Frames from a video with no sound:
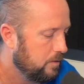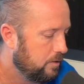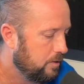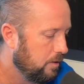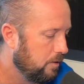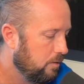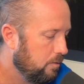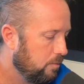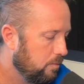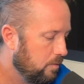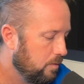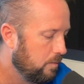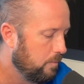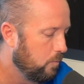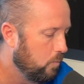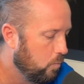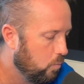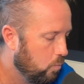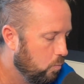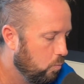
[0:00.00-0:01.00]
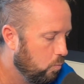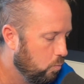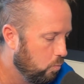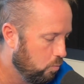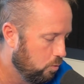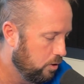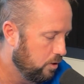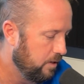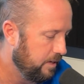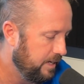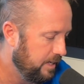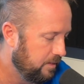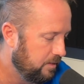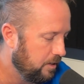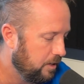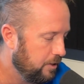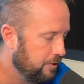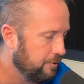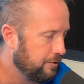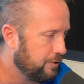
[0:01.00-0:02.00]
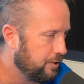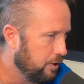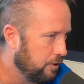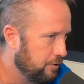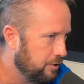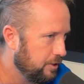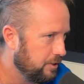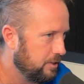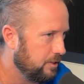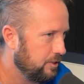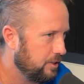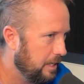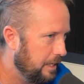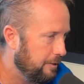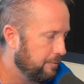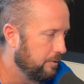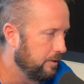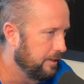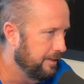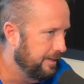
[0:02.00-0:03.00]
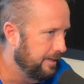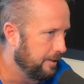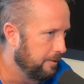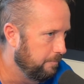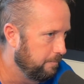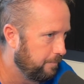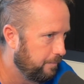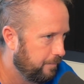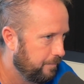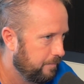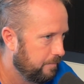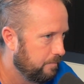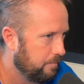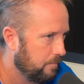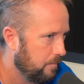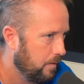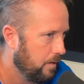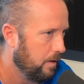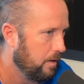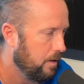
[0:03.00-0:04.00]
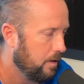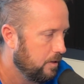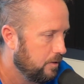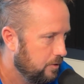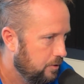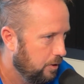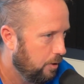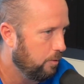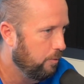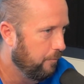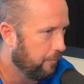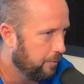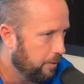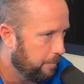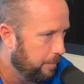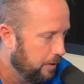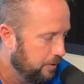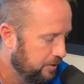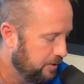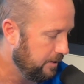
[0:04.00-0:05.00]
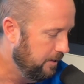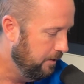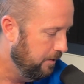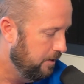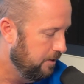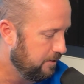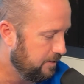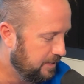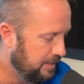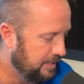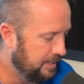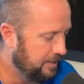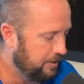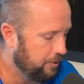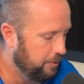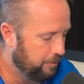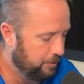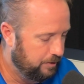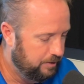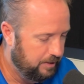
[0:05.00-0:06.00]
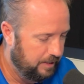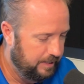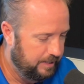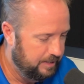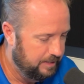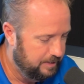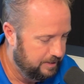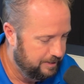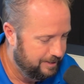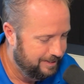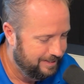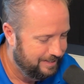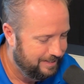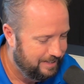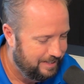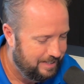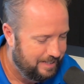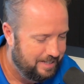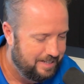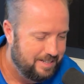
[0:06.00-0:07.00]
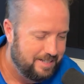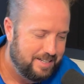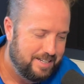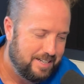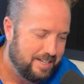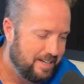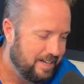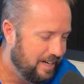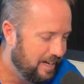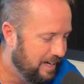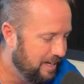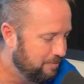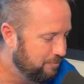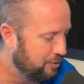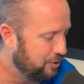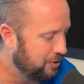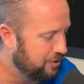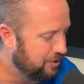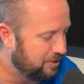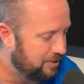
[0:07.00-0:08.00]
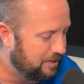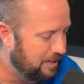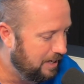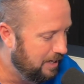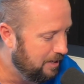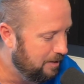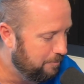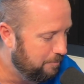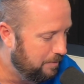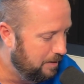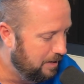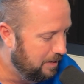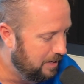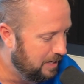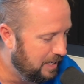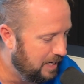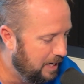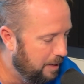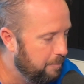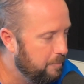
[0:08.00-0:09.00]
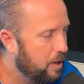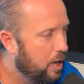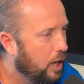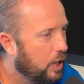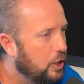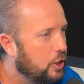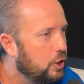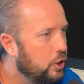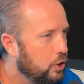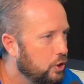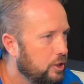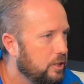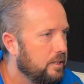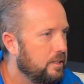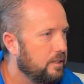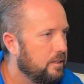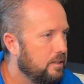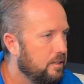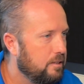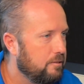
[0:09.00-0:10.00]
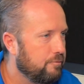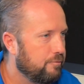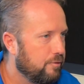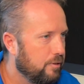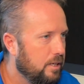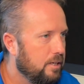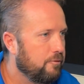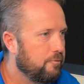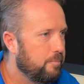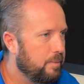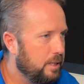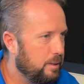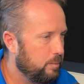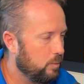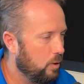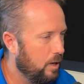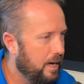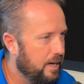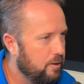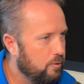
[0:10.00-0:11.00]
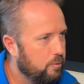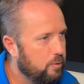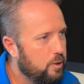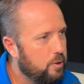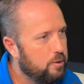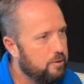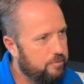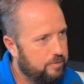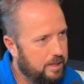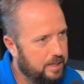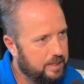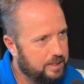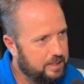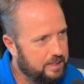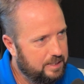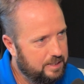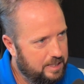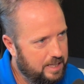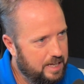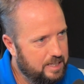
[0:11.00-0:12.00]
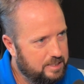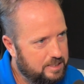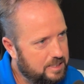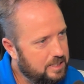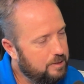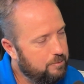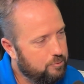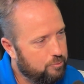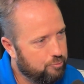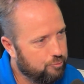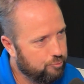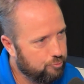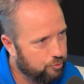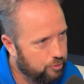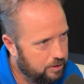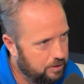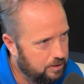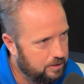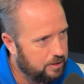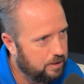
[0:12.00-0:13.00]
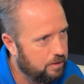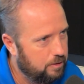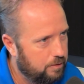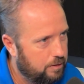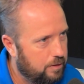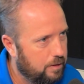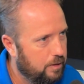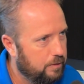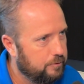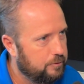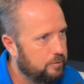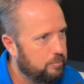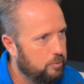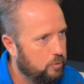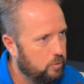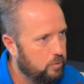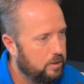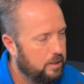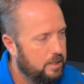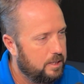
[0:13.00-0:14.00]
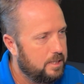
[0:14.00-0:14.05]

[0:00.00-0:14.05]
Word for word: So we're going to hit the 100 churches in January again. So for the person out there, Dean, who's saying, I'm just, I'm, I'm not good in front of people. I don't know if I, that seems really uncomfortable